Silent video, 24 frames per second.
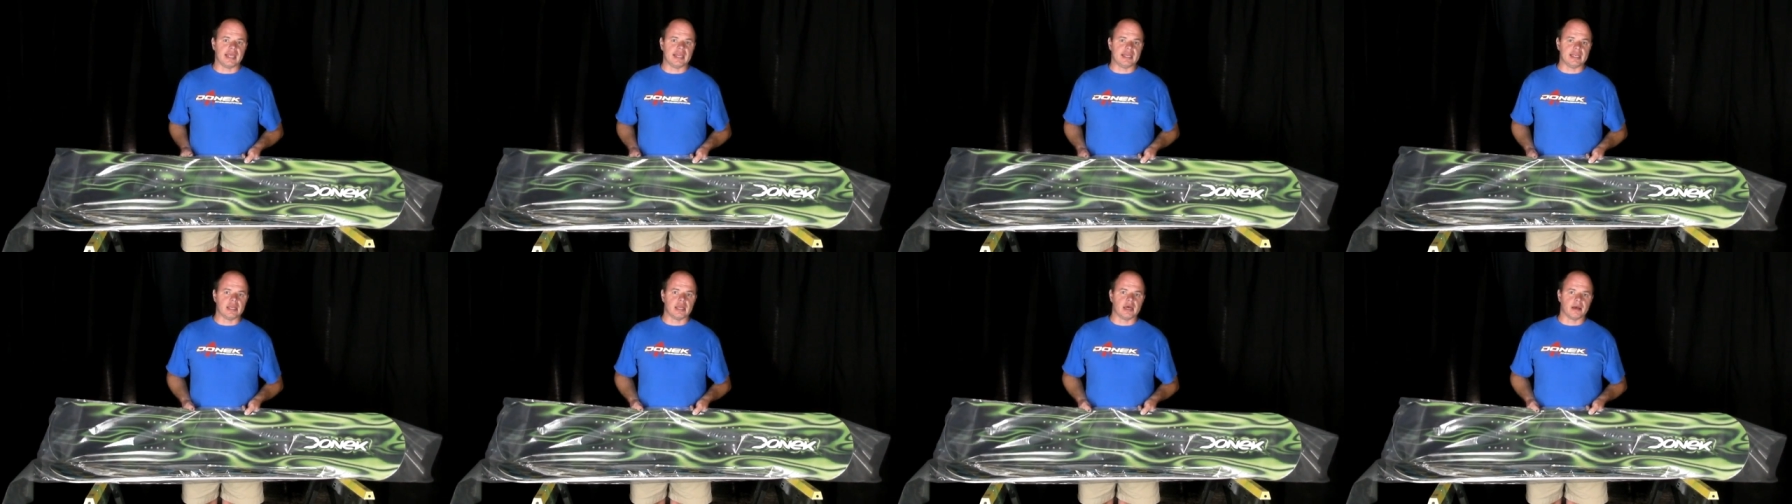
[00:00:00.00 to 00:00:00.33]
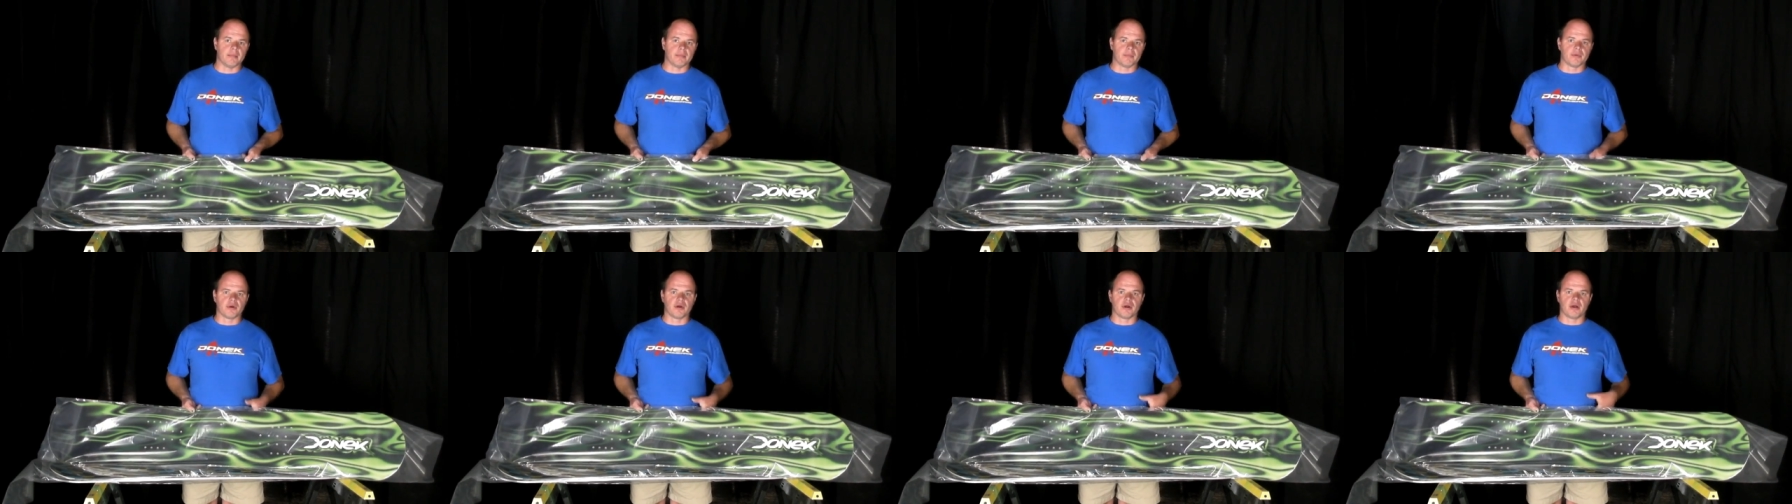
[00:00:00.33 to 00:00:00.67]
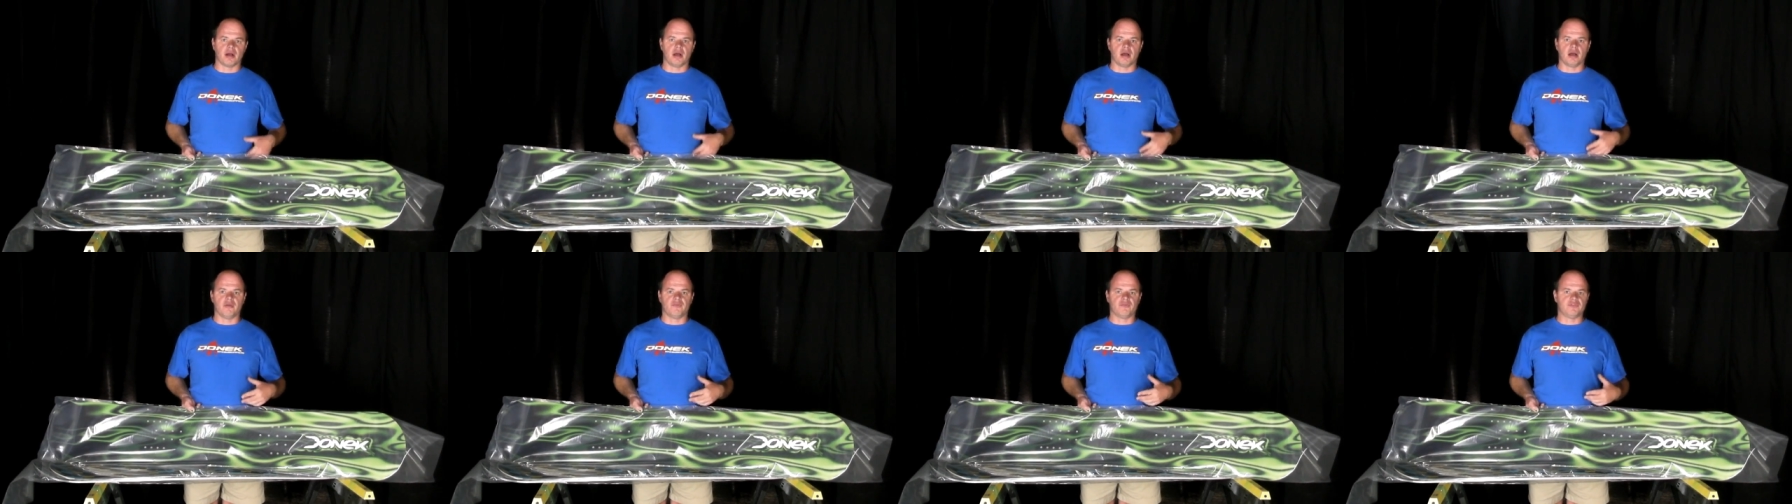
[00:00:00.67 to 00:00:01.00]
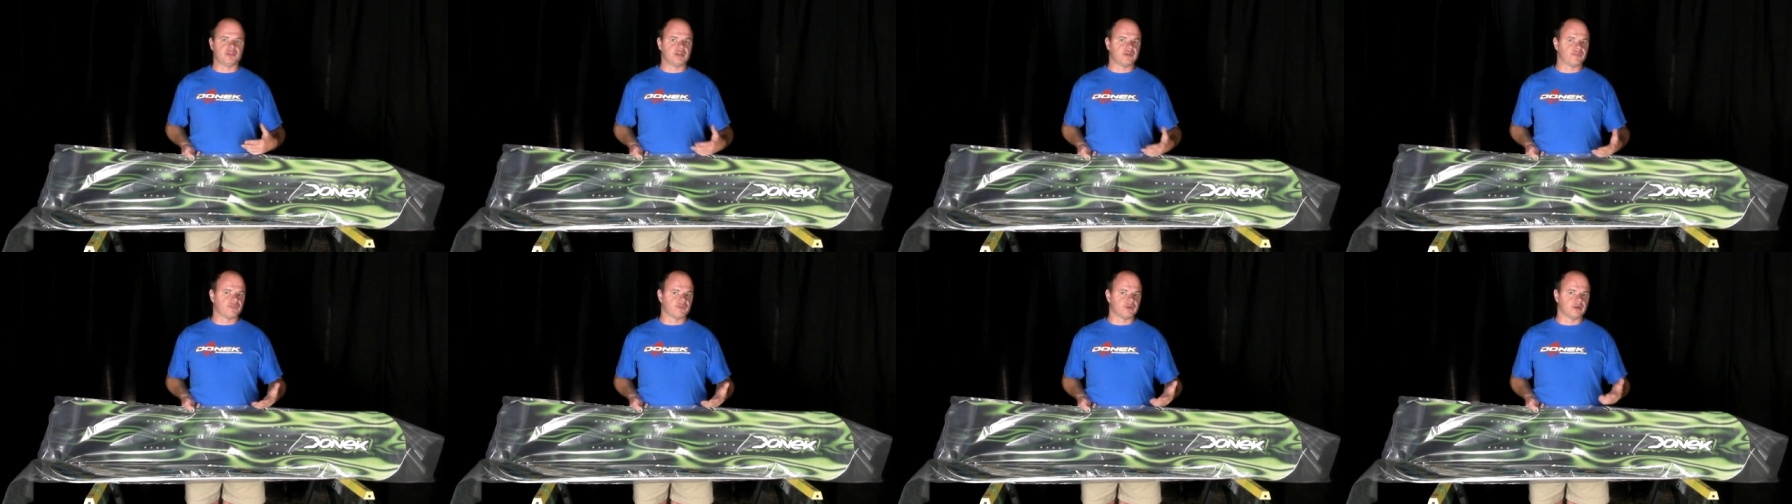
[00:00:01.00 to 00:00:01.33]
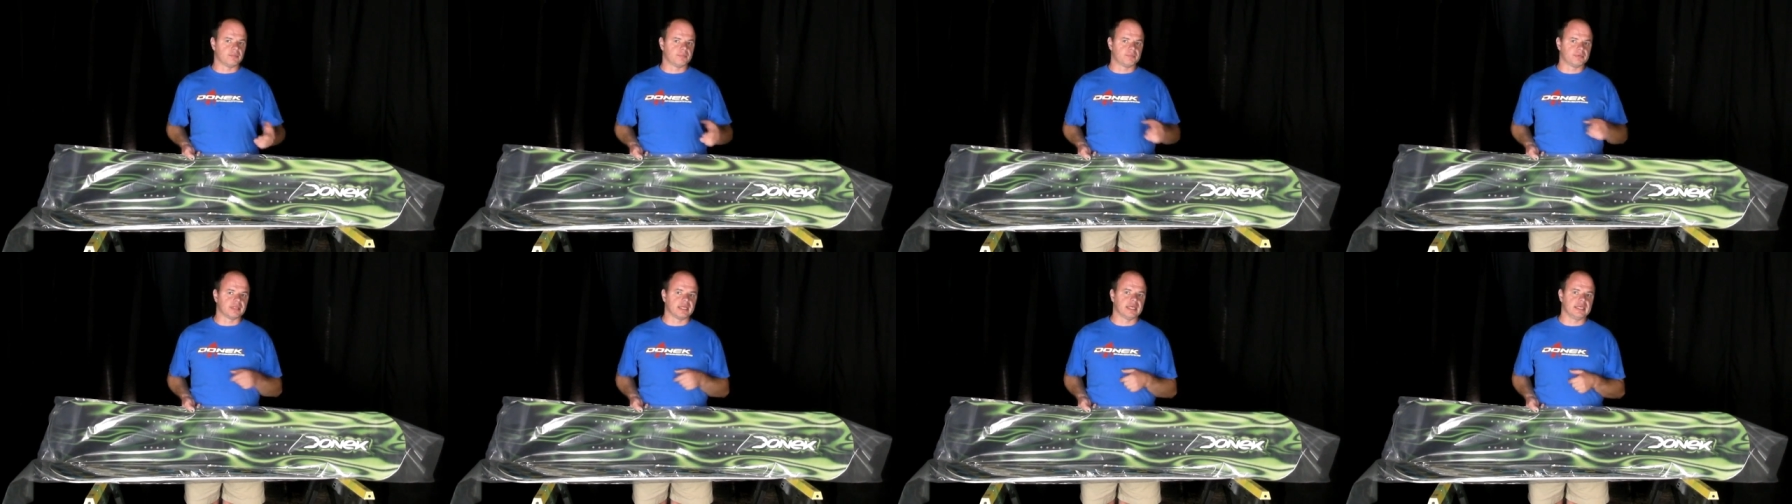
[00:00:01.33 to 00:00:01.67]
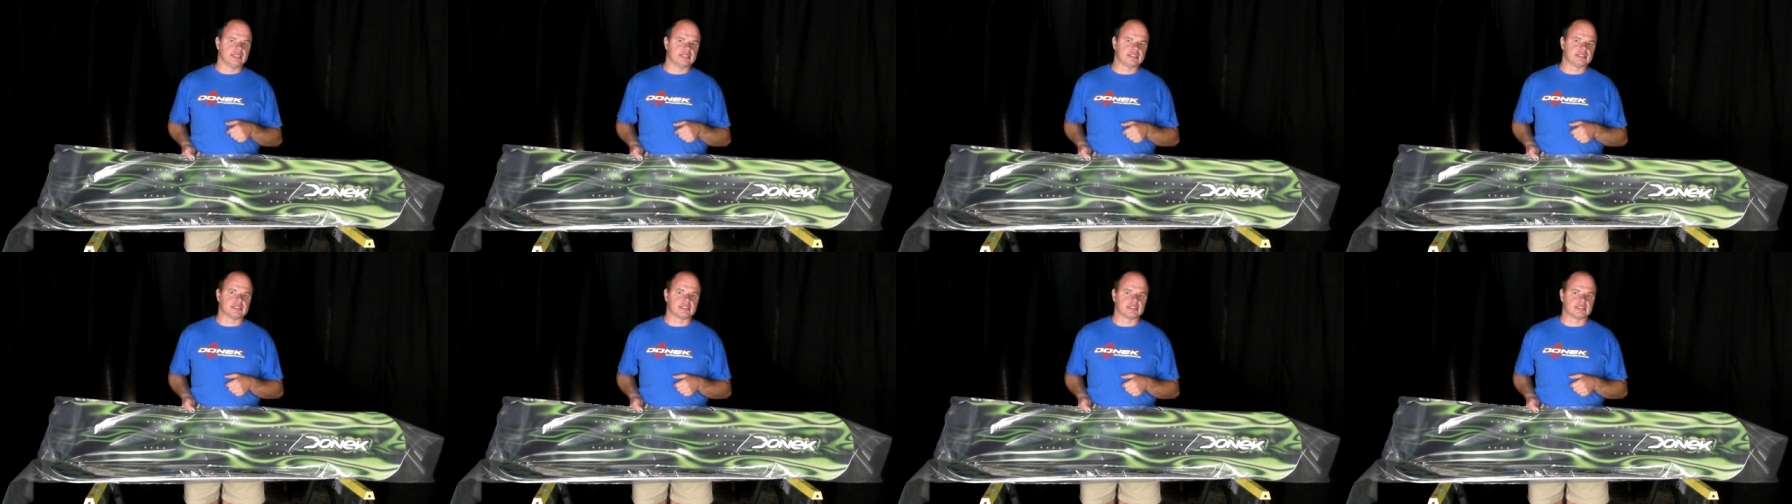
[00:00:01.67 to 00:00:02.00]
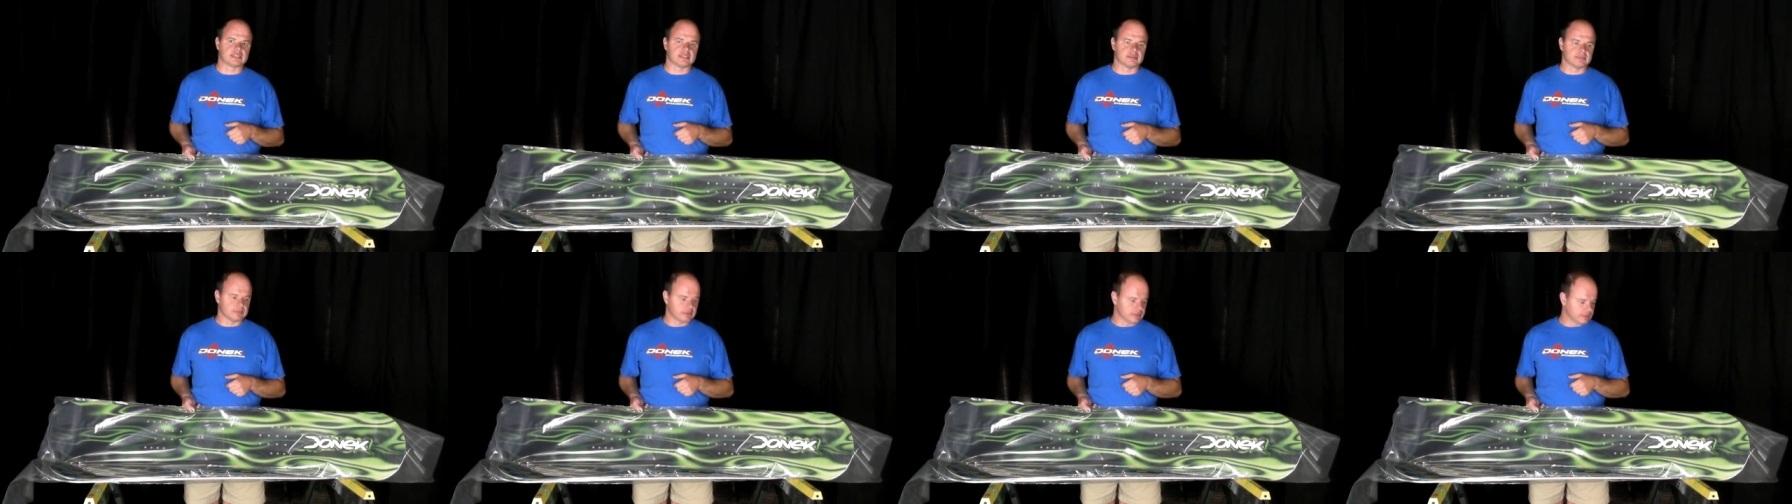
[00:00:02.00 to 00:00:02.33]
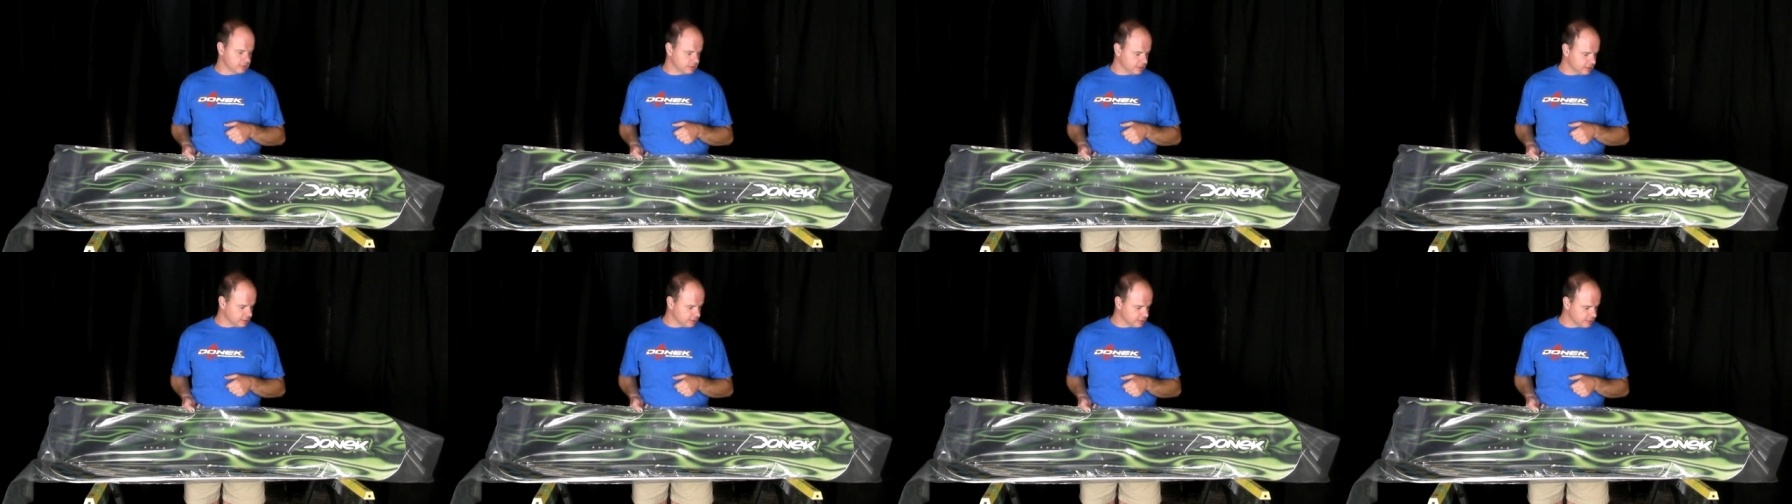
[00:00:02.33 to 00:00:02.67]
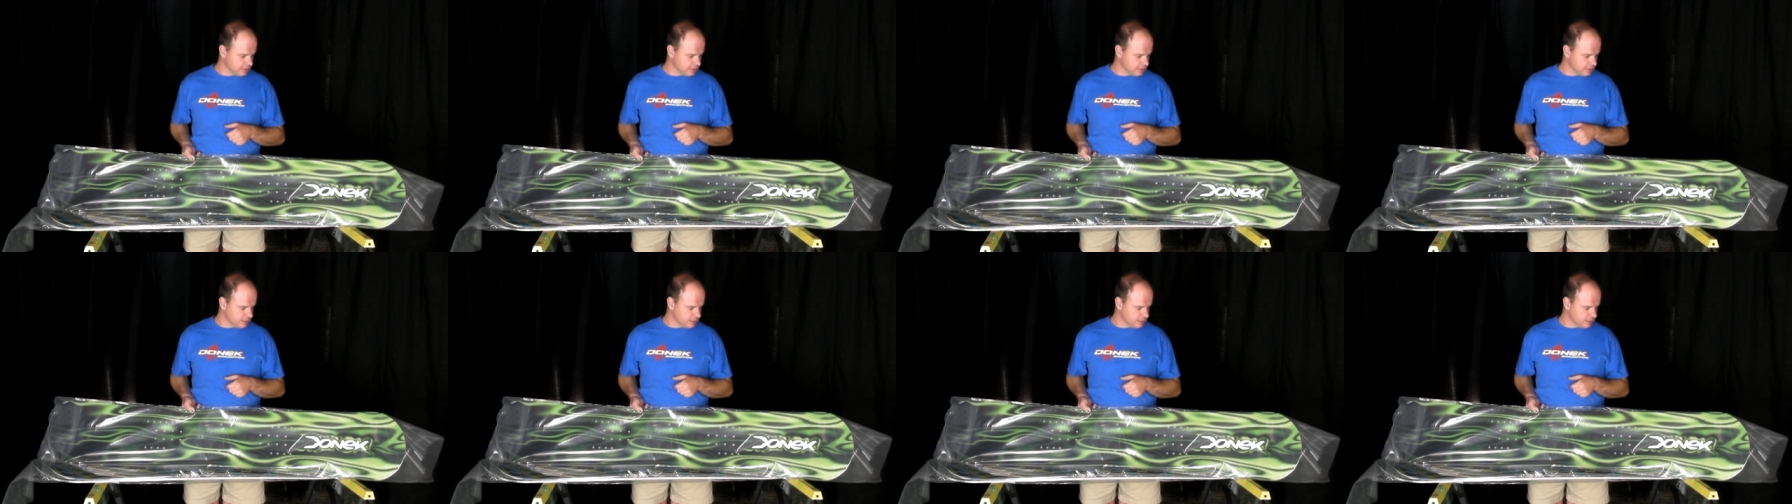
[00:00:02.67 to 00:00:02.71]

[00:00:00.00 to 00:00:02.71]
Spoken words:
a number of different plate systems this